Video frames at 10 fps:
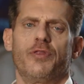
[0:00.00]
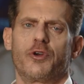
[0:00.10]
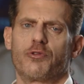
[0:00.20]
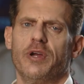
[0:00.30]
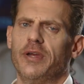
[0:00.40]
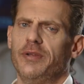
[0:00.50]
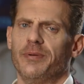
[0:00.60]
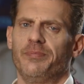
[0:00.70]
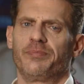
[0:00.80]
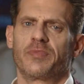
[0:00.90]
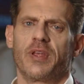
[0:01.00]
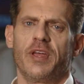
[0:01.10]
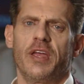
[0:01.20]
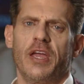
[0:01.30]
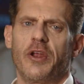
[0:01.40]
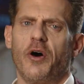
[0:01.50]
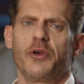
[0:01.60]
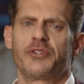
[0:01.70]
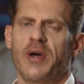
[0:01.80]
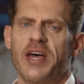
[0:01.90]
The grid. It
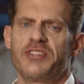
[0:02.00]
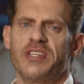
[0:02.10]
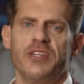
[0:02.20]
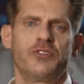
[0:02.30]
also has the